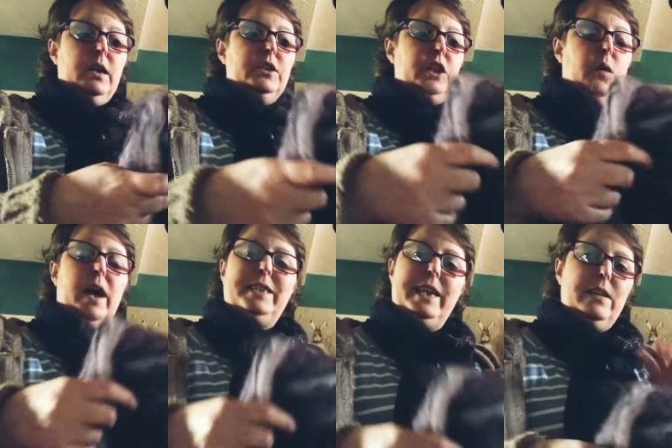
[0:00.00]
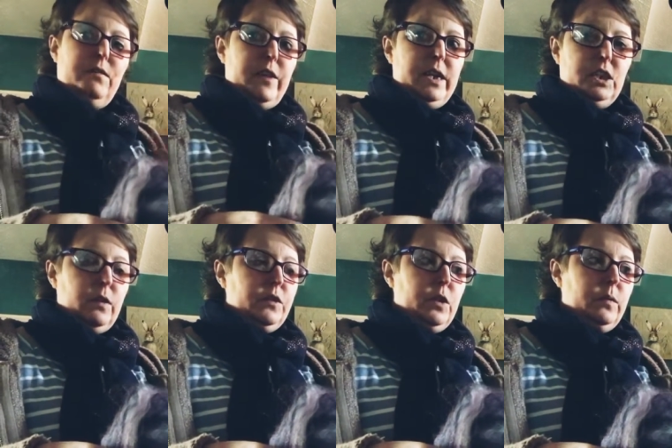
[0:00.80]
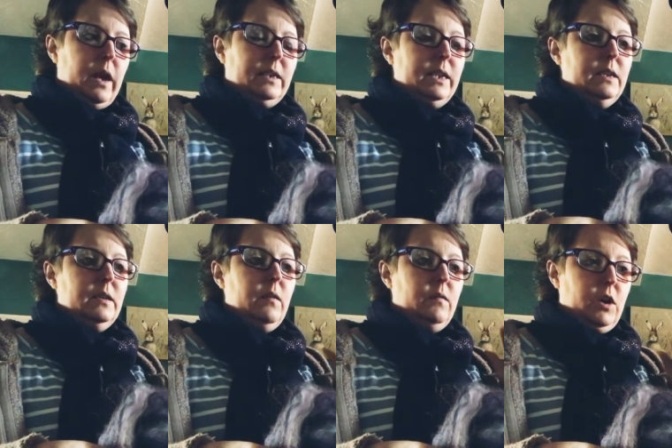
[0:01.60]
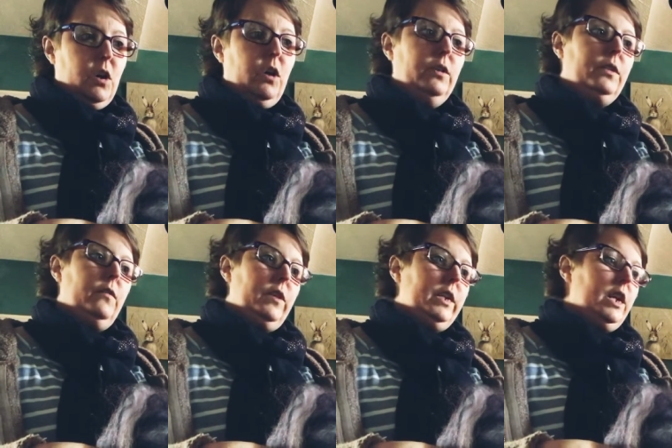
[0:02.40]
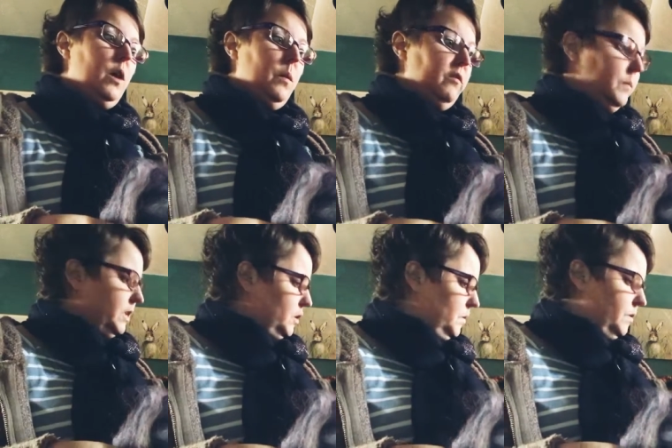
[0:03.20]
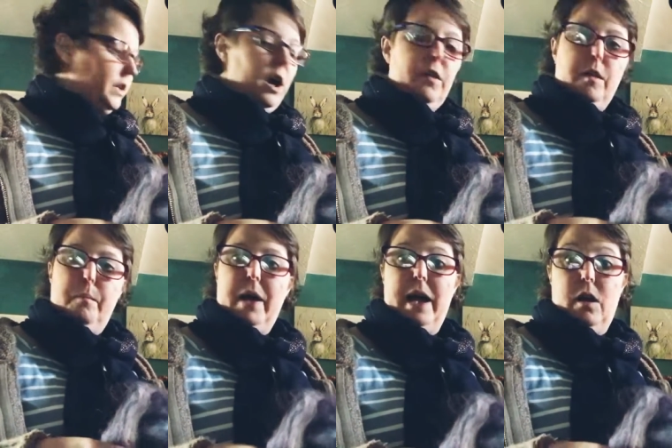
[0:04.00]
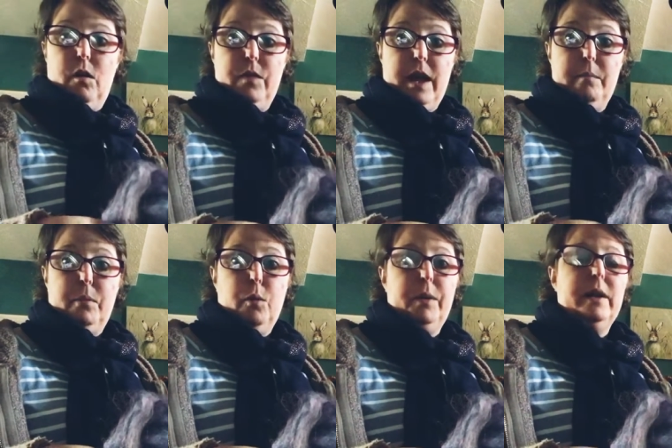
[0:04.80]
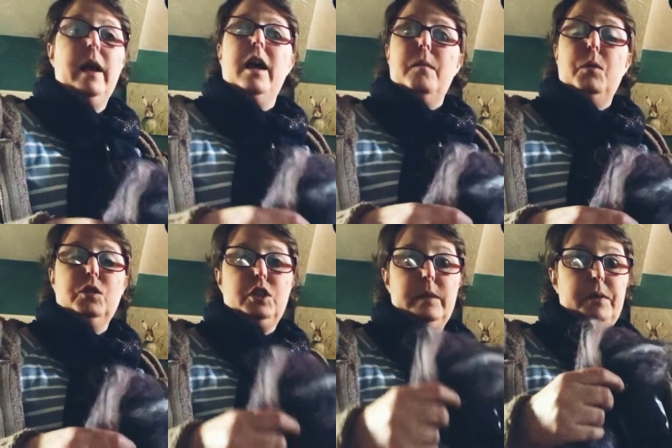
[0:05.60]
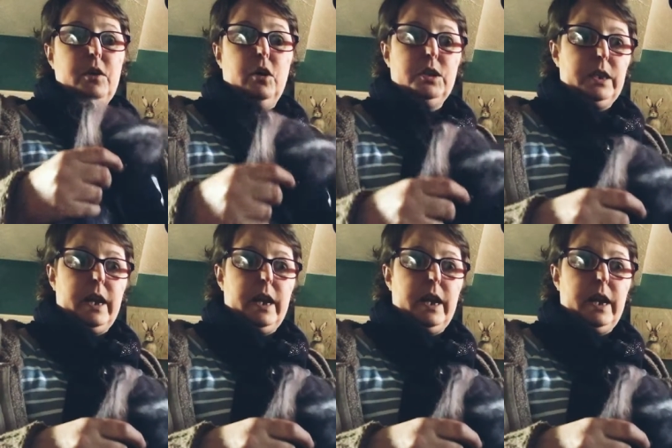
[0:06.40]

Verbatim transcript: So I didn't finish off doing, I didn't record the video of me doing the other batt on that bobbin, mostly because